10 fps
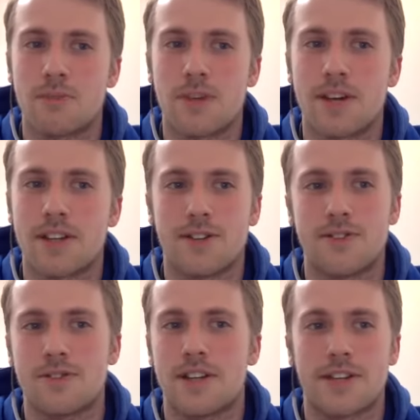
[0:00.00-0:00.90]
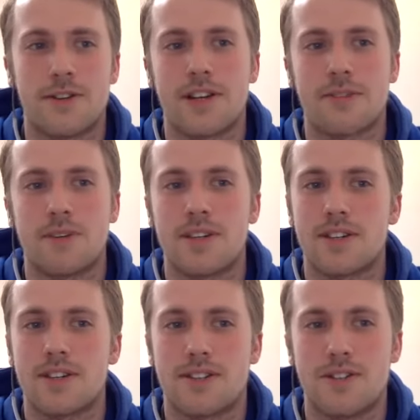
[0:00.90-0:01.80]
practical so that I could like
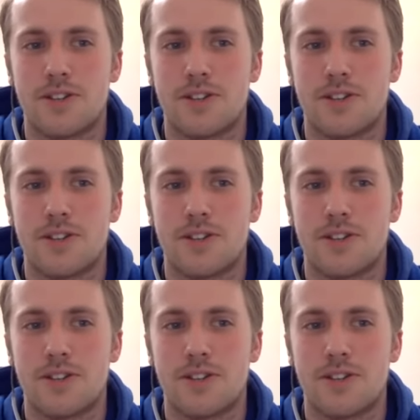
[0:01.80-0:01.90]
make